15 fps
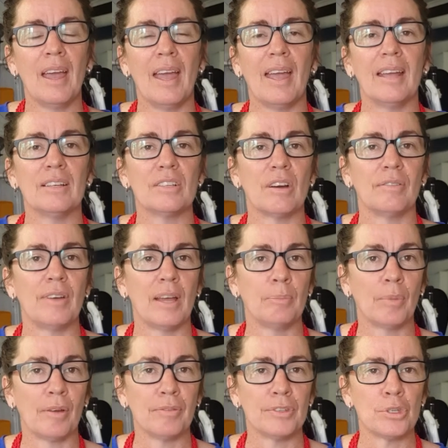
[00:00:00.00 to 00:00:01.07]
and I've had
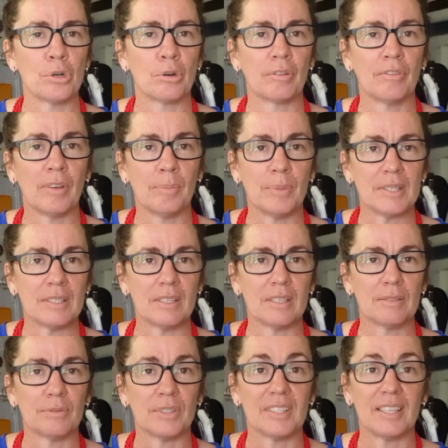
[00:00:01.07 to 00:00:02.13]
my photography
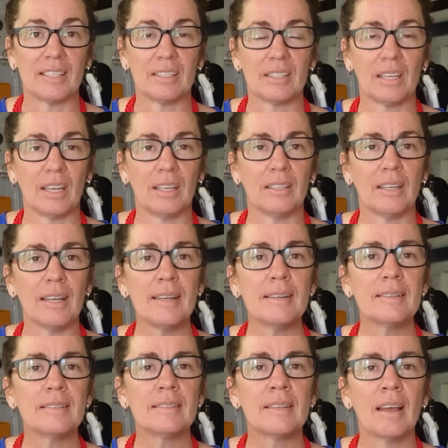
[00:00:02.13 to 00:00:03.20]
business for 16
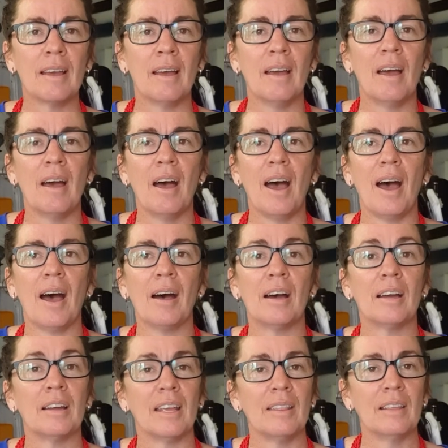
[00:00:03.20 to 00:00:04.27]
years.
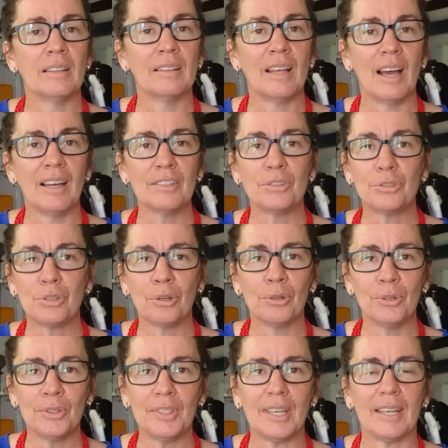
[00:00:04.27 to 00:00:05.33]
In the last 2
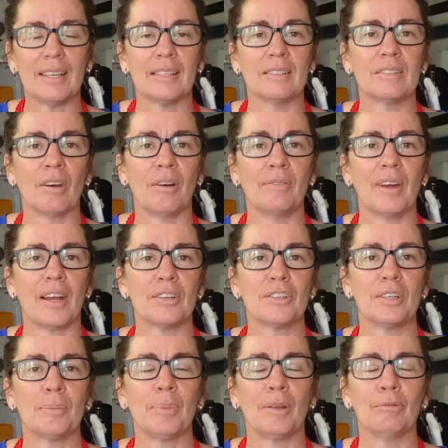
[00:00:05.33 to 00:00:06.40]
years, I've
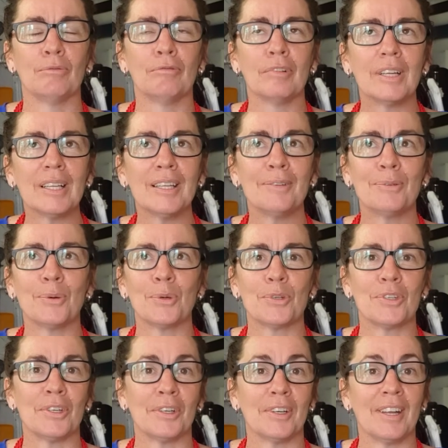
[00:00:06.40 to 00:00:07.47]
actually been really
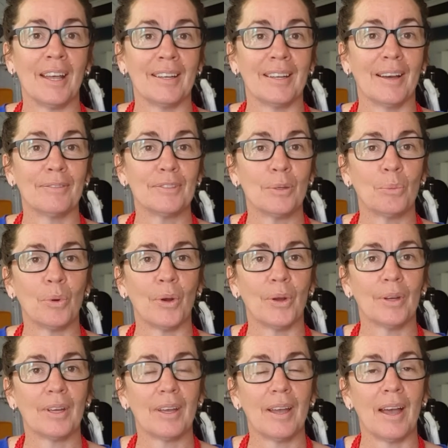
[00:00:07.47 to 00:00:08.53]
fortunate enough to
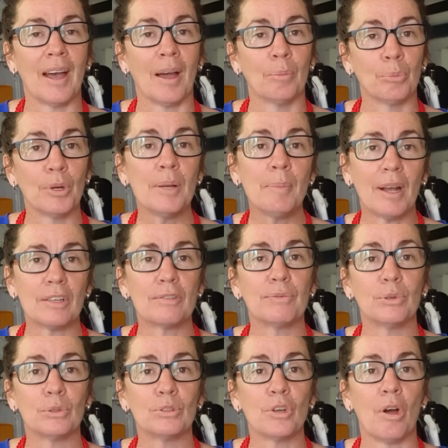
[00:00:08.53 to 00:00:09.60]
work pretty much
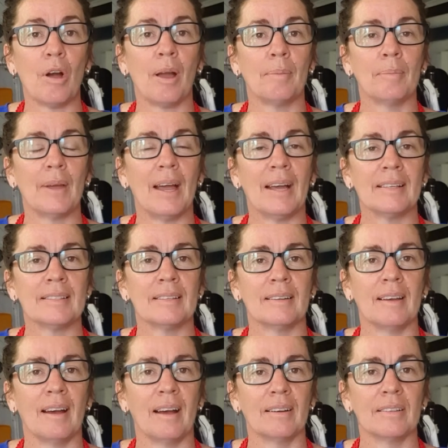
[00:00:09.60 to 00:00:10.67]
full-time as an
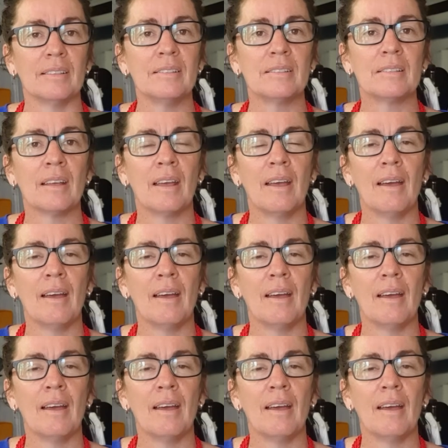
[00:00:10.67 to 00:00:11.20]
artist,